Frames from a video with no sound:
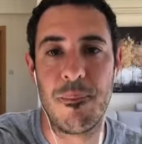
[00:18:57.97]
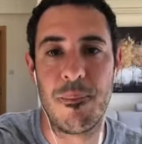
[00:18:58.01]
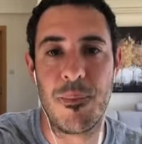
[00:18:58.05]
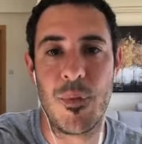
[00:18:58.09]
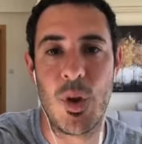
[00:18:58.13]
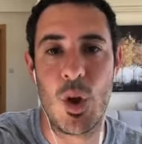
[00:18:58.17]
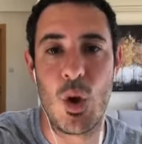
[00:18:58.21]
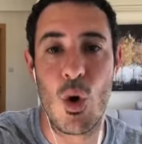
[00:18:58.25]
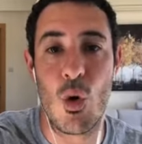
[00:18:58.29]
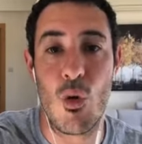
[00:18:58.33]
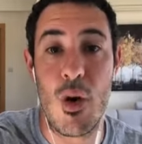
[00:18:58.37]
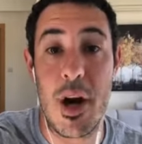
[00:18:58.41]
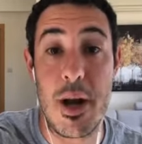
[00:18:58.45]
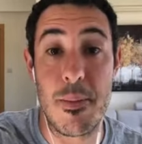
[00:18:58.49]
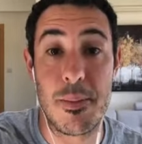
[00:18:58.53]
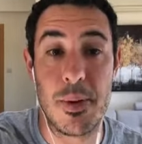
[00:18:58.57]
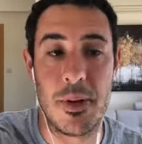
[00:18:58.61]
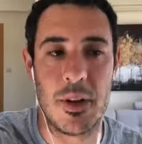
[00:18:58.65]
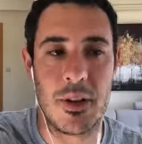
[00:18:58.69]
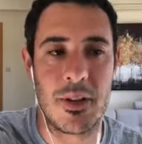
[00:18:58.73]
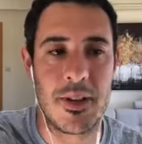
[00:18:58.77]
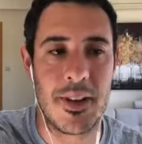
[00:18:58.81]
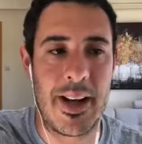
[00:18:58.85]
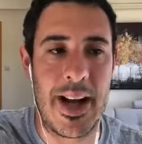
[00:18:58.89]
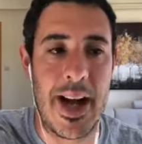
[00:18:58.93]
you're able
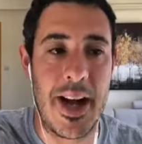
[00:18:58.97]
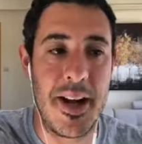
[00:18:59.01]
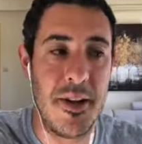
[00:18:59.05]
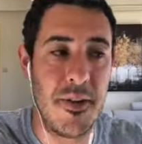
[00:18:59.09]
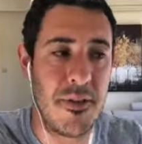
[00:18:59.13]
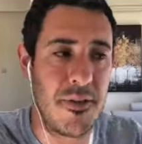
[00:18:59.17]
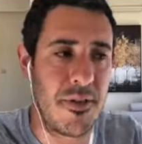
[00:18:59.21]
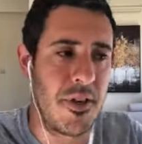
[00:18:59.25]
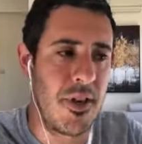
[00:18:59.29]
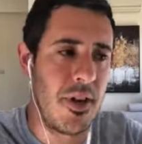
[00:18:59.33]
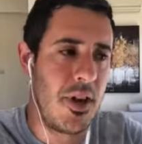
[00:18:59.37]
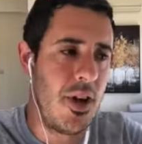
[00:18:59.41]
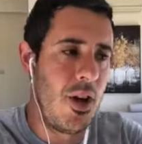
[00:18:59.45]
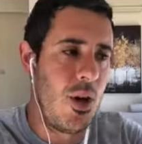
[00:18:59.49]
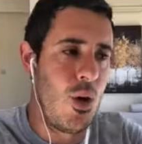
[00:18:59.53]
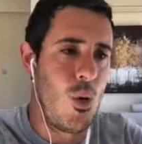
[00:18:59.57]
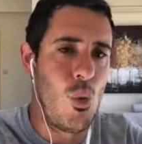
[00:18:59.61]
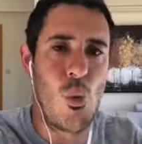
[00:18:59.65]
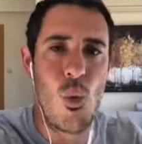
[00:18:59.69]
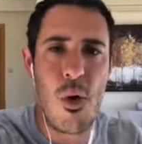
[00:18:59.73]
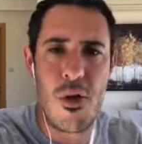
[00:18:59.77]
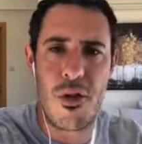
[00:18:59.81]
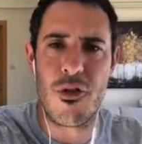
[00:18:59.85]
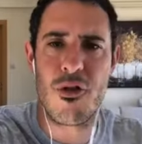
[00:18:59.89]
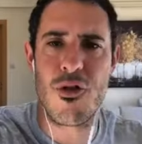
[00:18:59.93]
to kind of
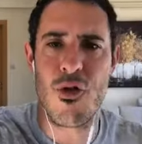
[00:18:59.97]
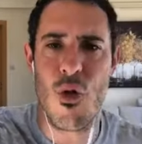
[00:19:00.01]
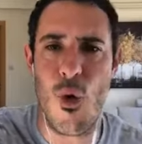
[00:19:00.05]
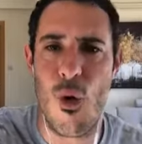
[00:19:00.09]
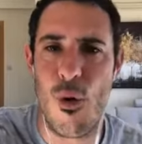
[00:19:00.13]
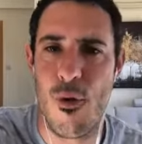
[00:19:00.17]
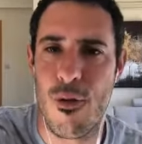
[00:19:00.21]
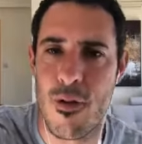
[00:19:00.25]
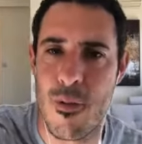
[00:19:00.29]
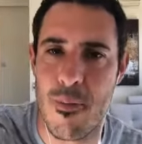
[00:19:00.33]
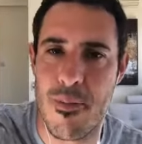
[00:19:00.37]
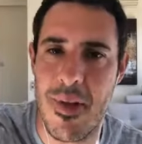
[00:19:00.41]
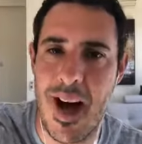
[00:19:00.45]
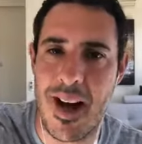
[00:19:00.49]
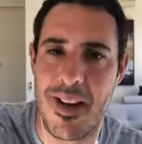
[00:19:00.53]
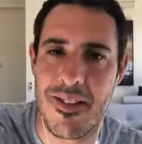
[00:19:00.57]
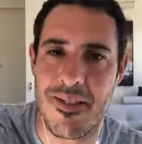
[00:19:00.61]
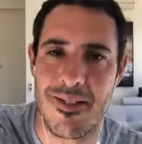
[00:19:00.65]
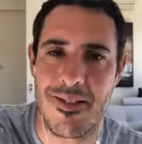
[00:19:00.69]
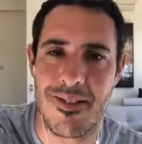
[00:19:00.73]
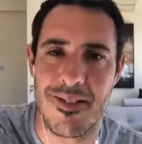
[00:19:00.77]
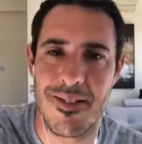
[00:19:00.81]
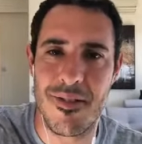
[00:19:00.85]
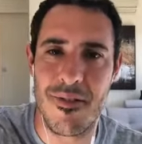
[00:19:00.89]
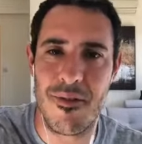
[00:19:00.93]
withdraw from
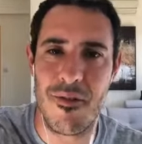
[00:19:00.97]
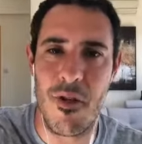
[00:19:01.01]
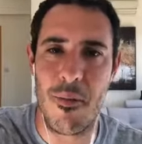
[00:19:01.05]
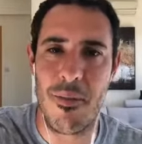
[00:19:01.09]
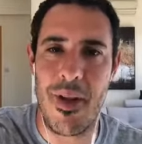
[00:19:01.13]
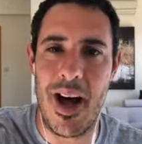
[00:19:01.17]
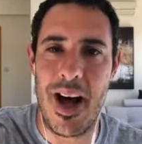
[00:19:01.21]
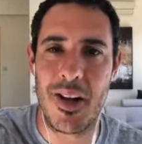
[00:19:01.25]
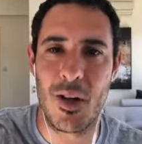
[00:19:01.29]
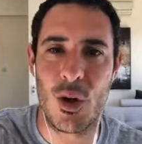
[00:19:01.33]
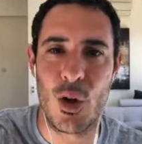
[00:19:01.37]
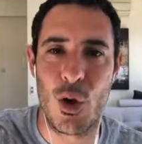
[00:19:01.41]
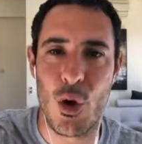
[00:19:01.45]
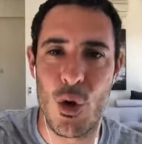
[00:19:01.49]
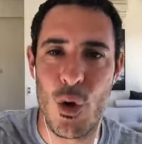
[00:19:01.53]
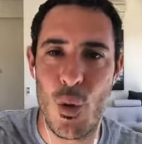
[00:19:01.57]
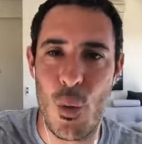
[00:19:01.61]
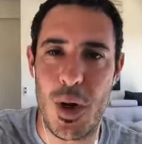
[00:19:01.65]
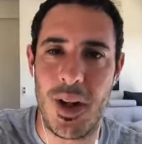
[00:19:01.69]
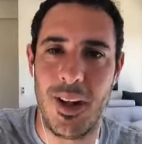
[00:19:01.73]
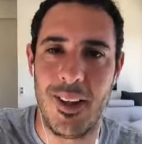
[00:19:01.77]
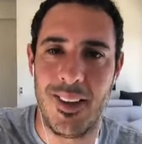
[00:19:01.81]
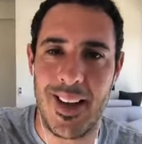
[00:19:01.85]
that goodwill